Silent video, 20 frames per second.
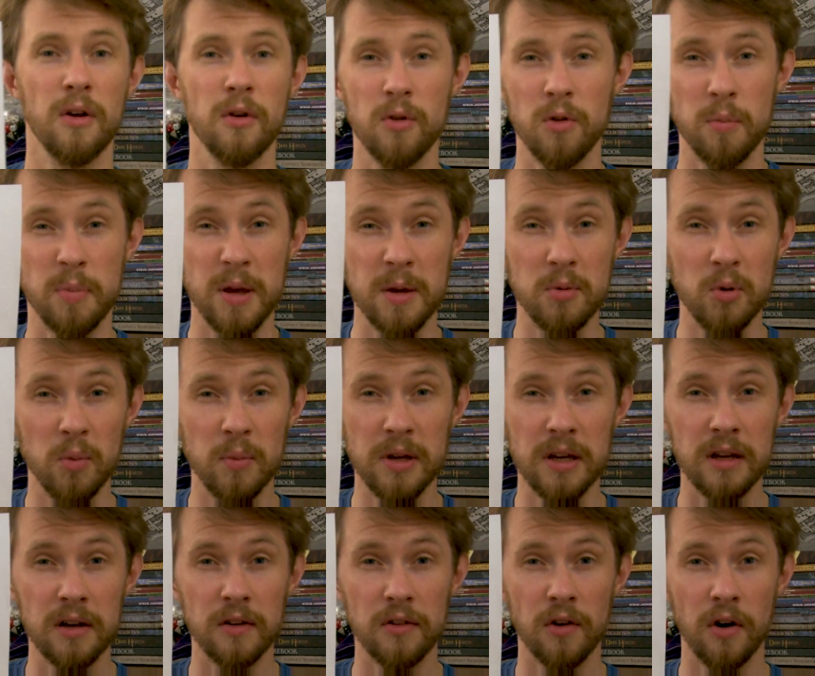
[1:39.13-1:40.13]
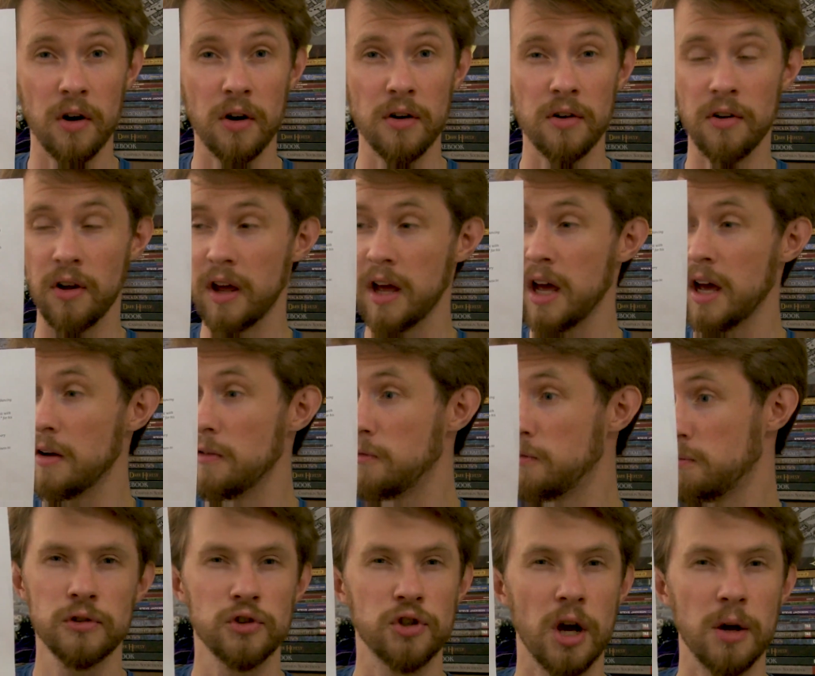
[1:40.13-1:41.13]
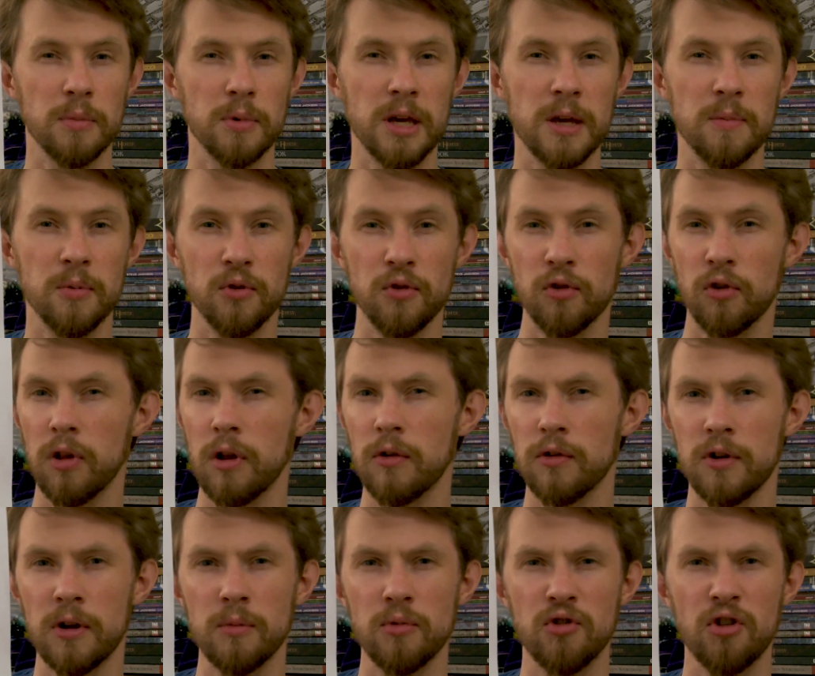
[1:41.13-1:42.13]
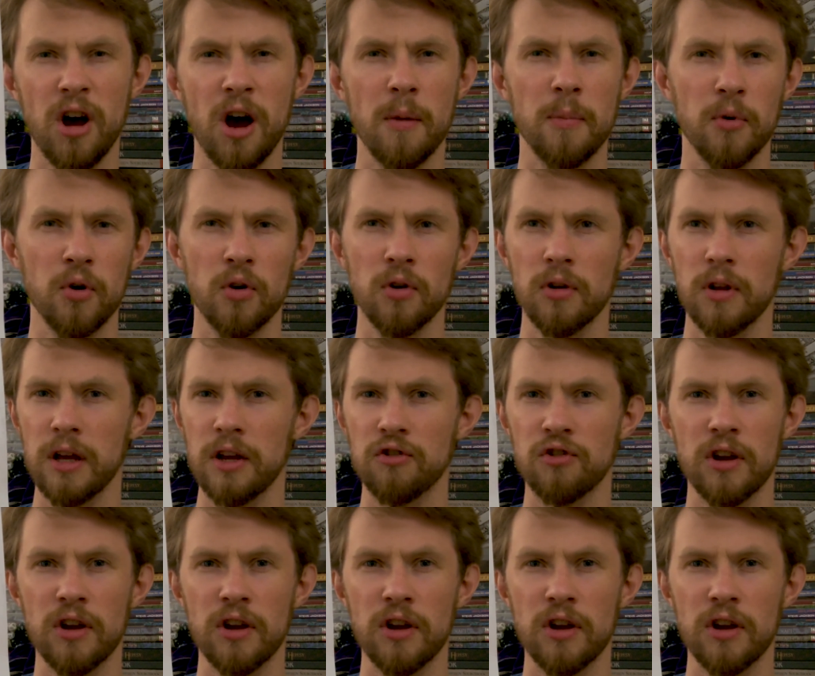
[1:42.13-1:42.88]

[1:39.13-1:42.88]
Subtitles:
Under the people being disheartened, I have shopkeepers closing up shop early,